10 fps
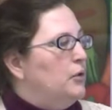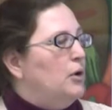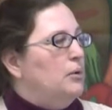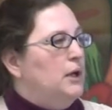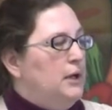
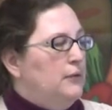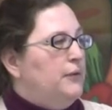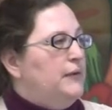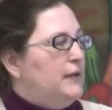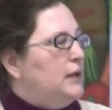grow
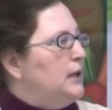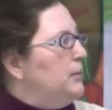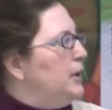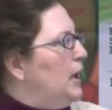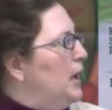physically,
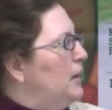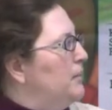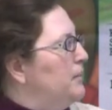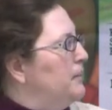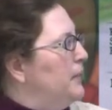with,
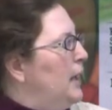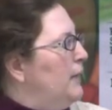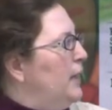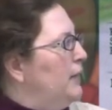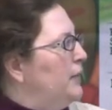um,
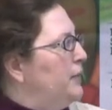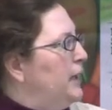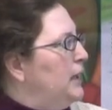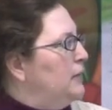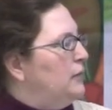have have the
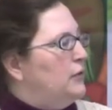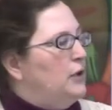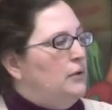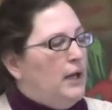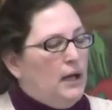finances to
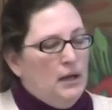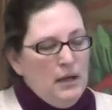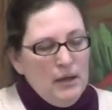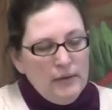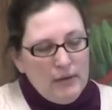do that?
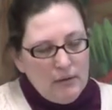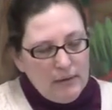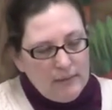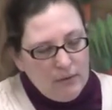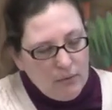There
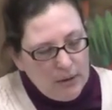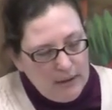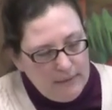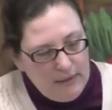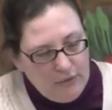is an
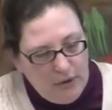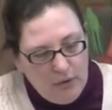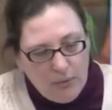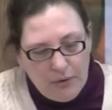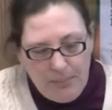organization in
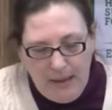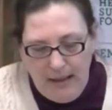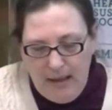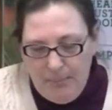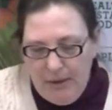North
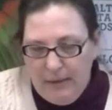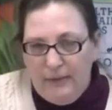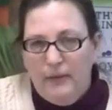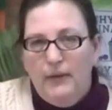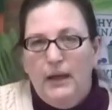
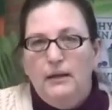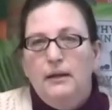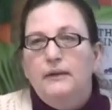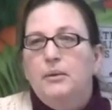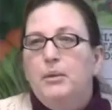Minneapolis that
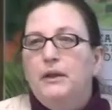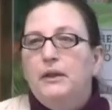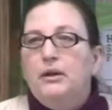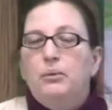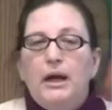does a
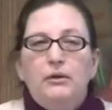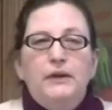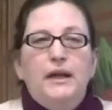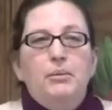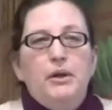monthly
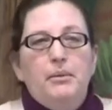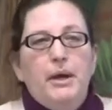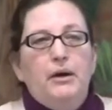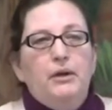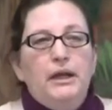roundtable
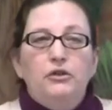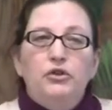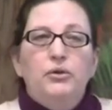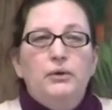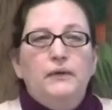about
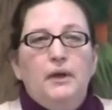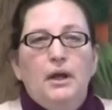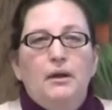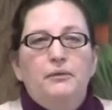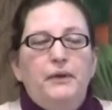issues
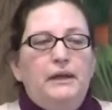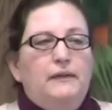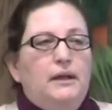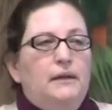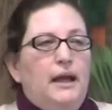uh,
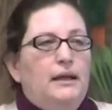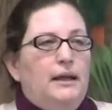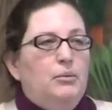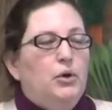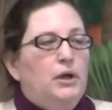facing that
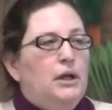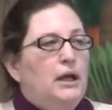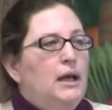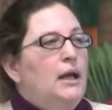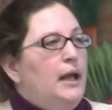neighborhood.
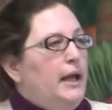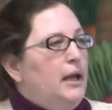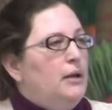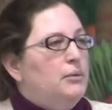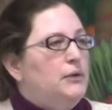
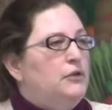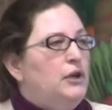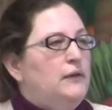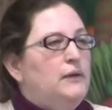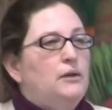And it was
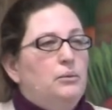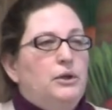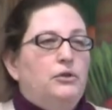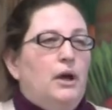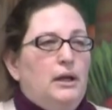suggested that we
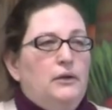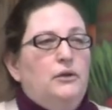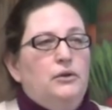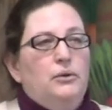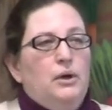try to
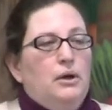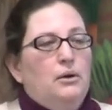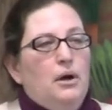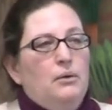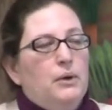do
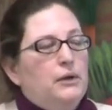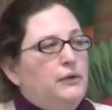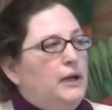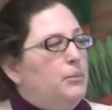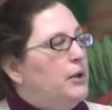a, a
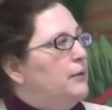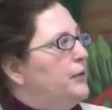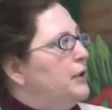roundtable of